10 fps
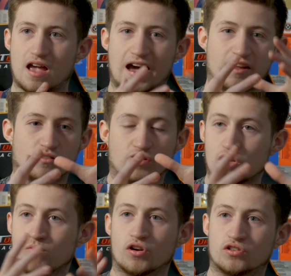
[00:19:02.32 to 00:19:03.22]
And
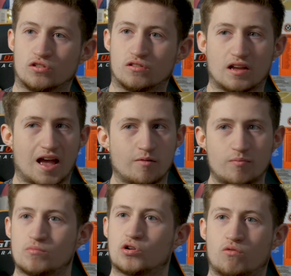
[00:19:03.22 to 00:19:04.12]
Liam Waddington, I'm a
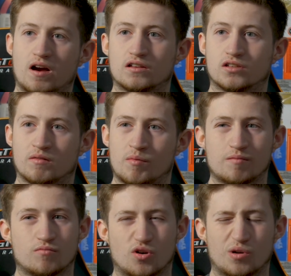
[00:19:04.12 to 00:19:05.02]
bit more quieter, I'm a
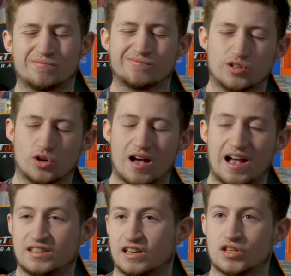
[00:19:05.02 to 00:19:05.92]
bit more,
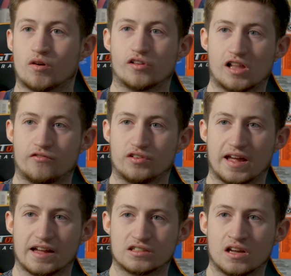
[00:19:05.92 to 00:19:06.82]
I can set off a laughing
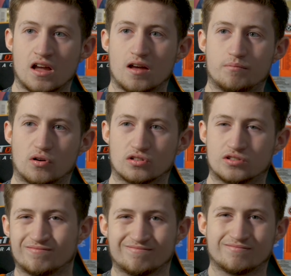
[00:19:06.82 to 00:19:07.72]
at.
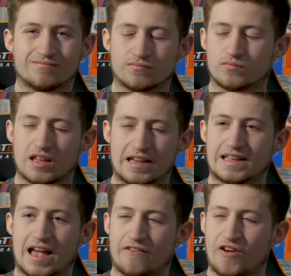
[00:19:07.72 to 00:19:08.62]
But
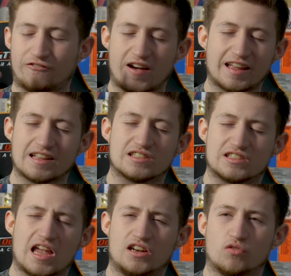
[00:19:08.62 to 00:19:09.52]
I find that
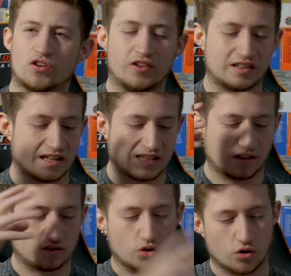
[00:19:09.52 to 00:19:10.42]
insane when you think there's
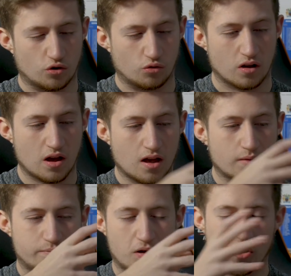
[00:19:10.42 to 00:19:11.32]
two
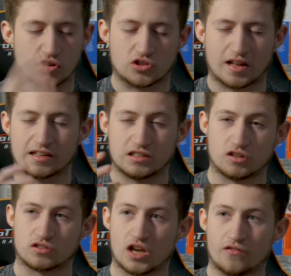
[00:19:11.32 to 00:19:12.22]
personalities of
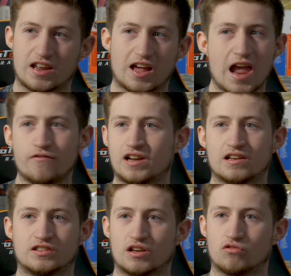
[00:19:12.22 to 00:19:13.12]
yourself. And everyone
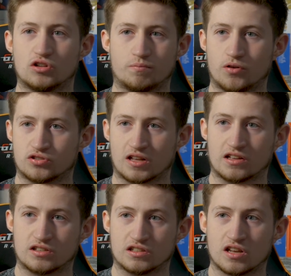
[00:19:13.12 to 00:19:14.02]
has their own little
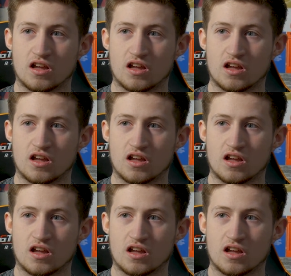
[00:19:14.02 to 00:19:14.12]
personalities.